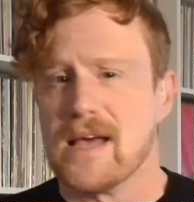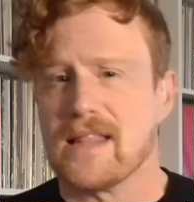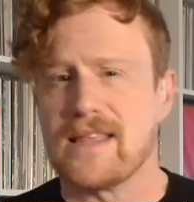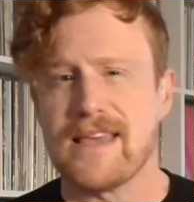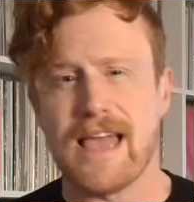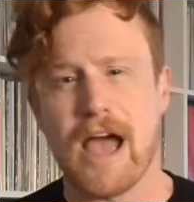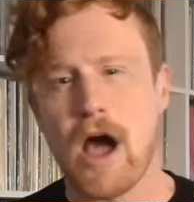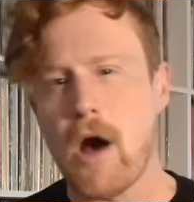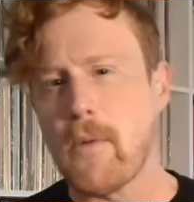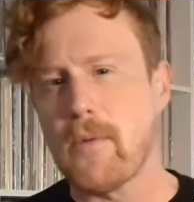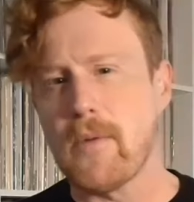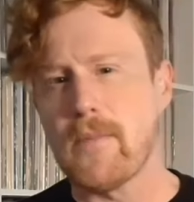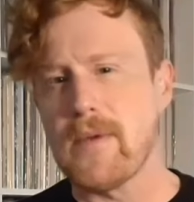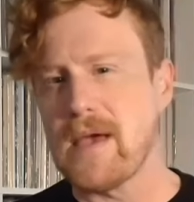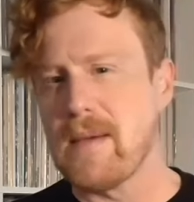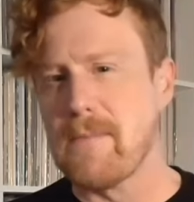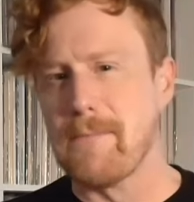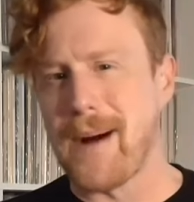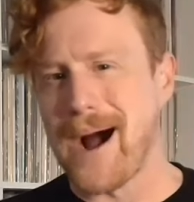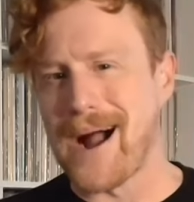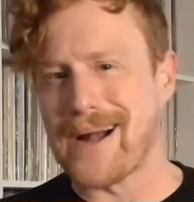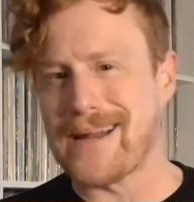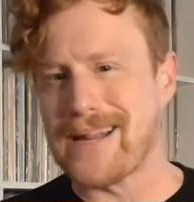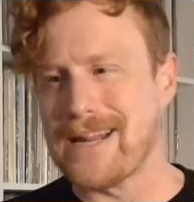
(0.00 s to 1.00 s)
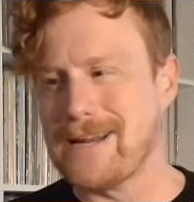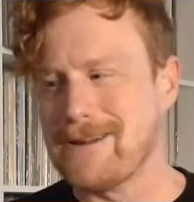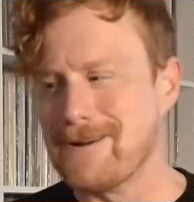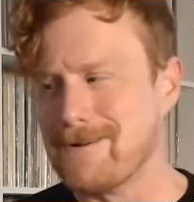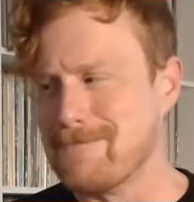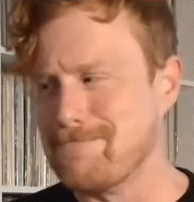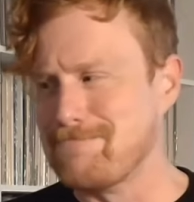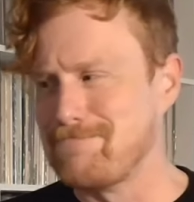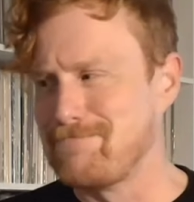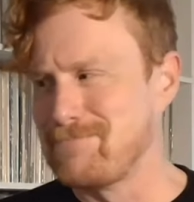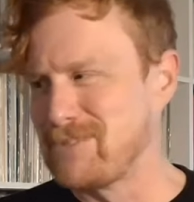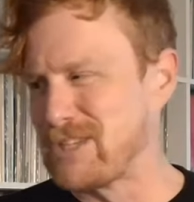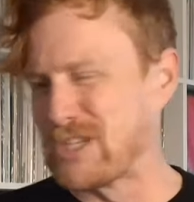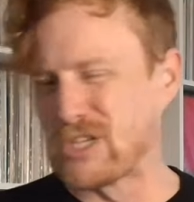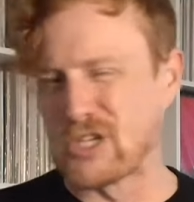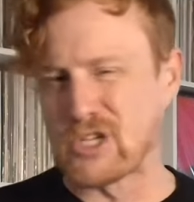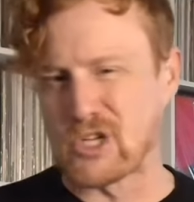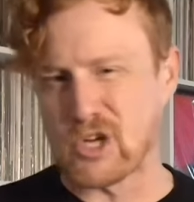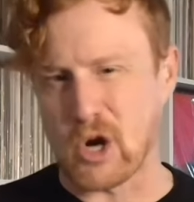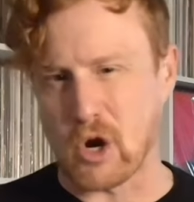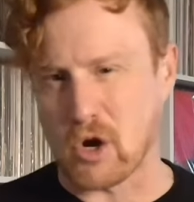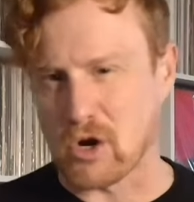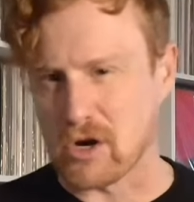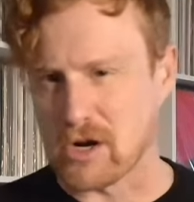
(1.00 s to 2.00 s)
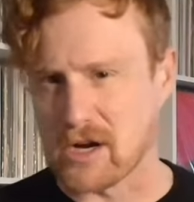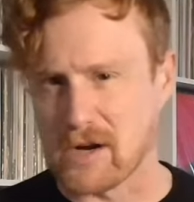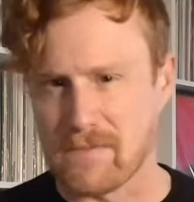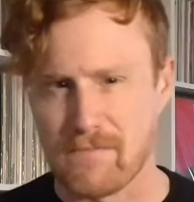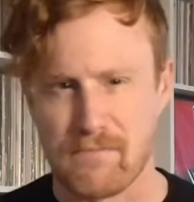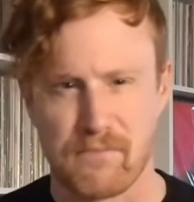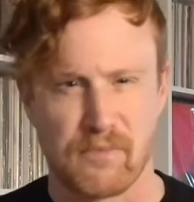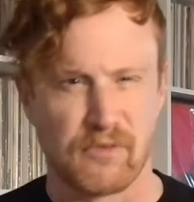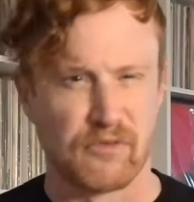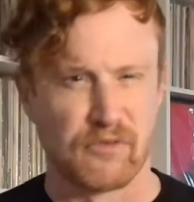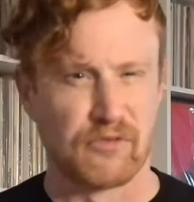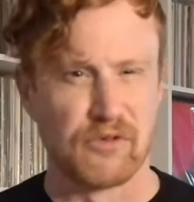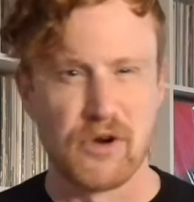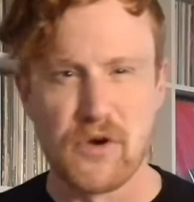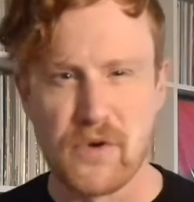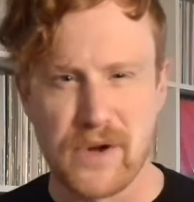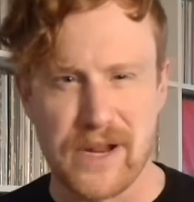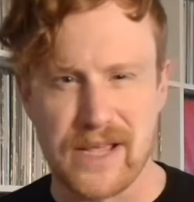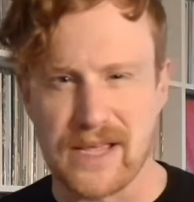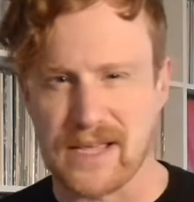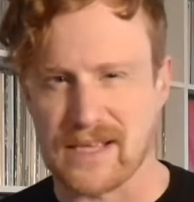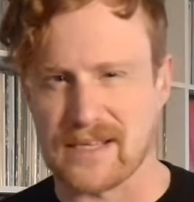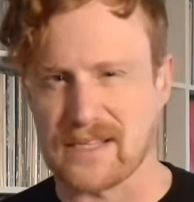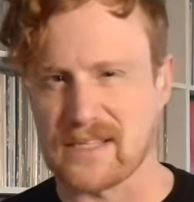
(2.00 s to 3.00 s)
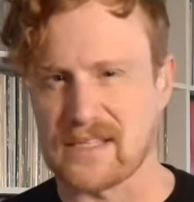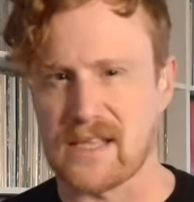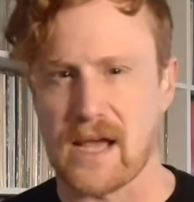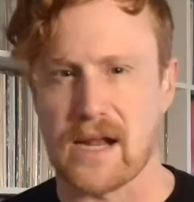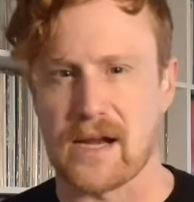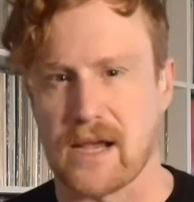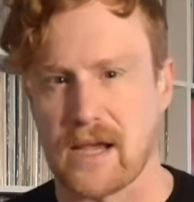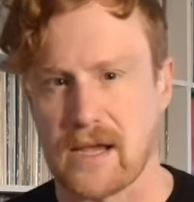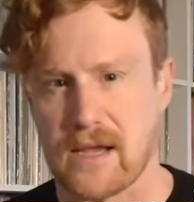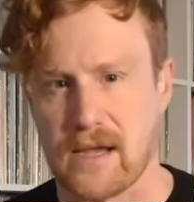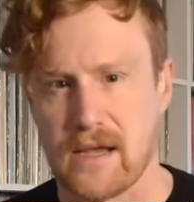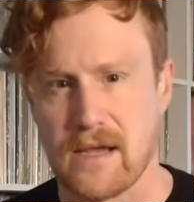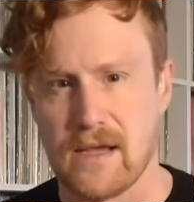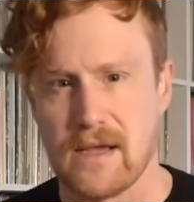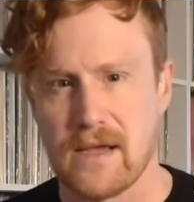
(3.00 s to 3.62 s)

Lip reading: the album embodied a dark, brooding aesthetic.